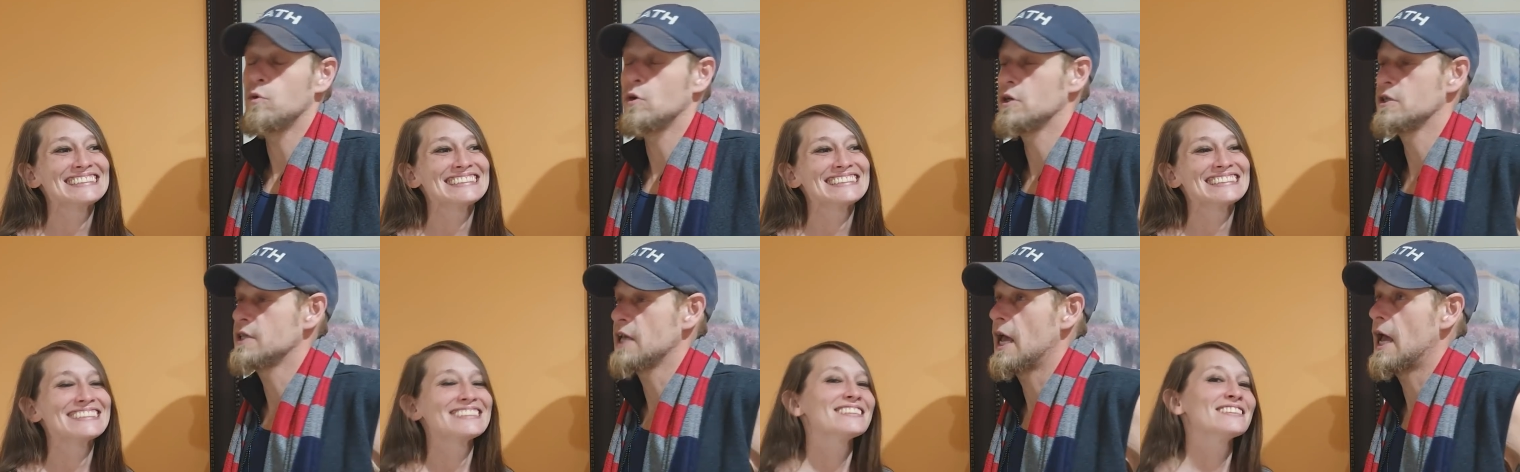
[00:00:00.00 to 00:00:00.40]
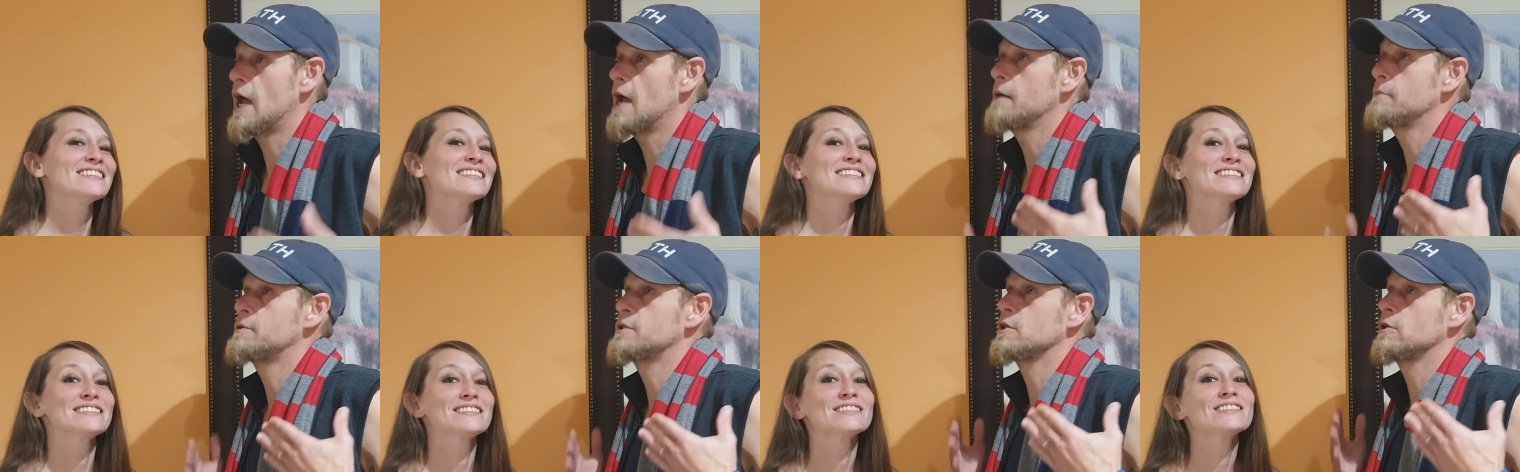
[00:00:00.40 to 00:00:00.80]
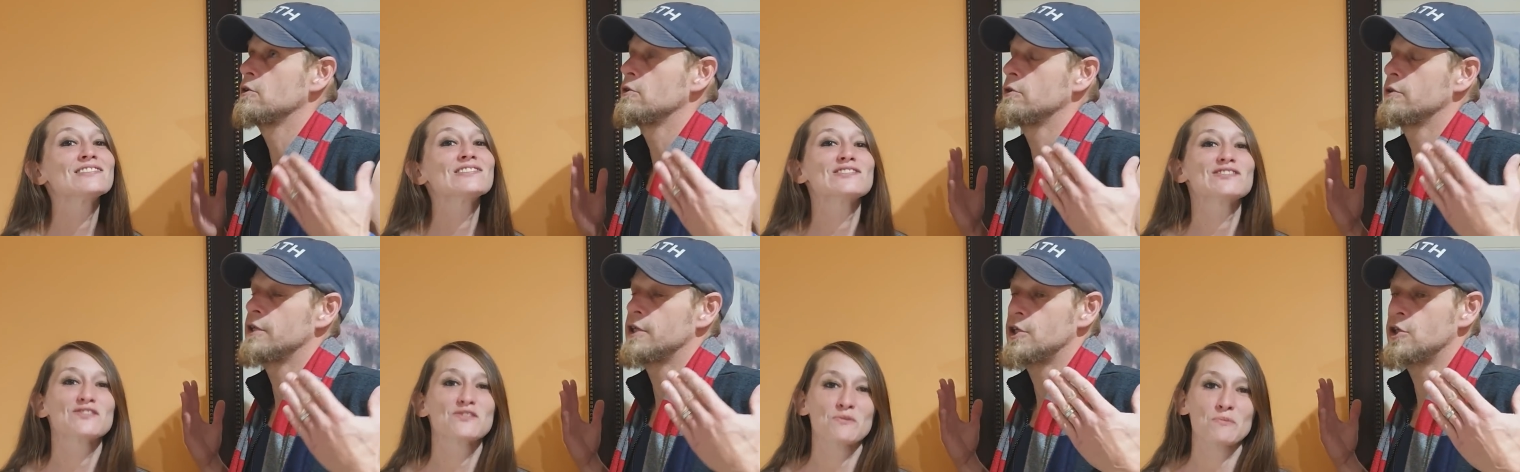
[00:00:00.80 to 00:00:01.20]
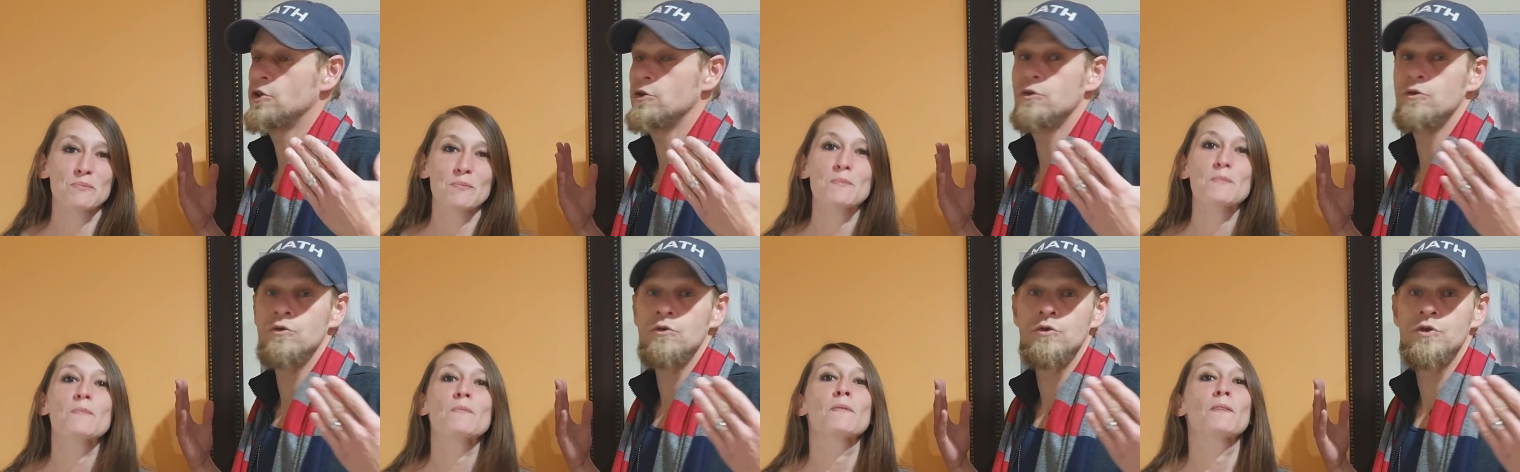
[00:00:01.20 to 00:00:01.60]
Speaker 1: was absolutely
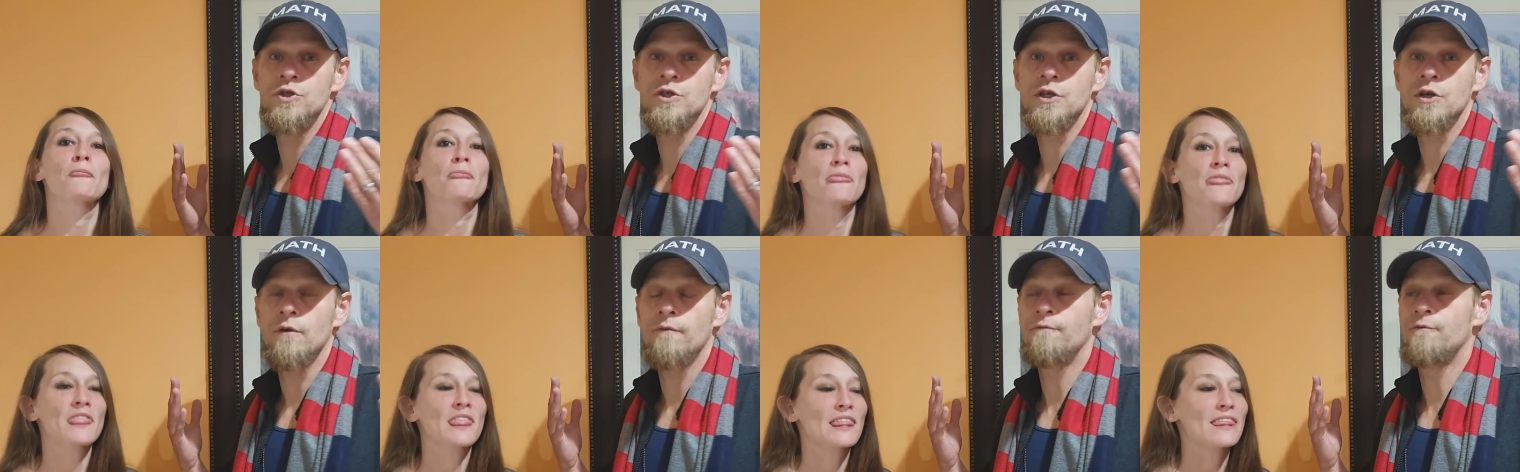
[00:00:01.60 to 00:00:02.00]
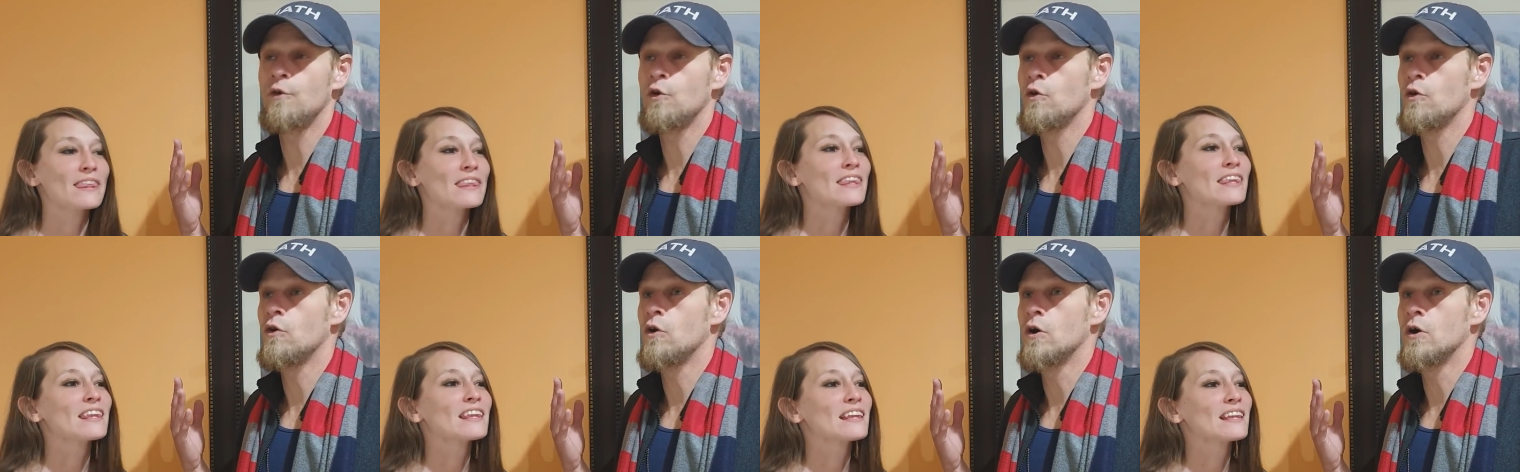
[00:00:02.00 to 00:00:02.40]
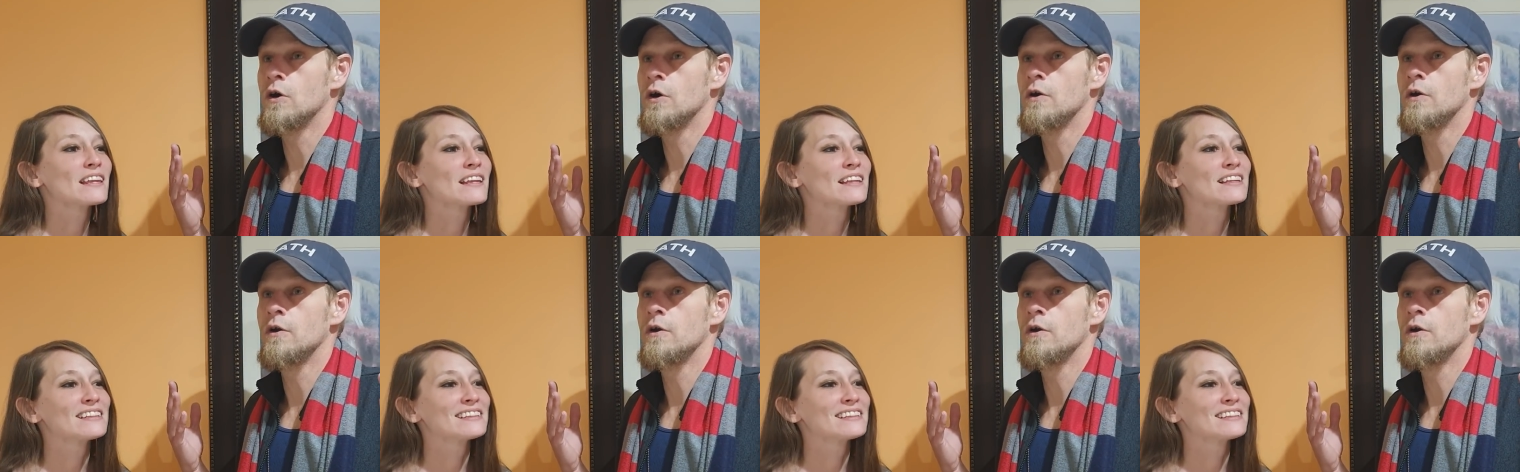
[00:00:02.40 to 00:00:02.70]
huge for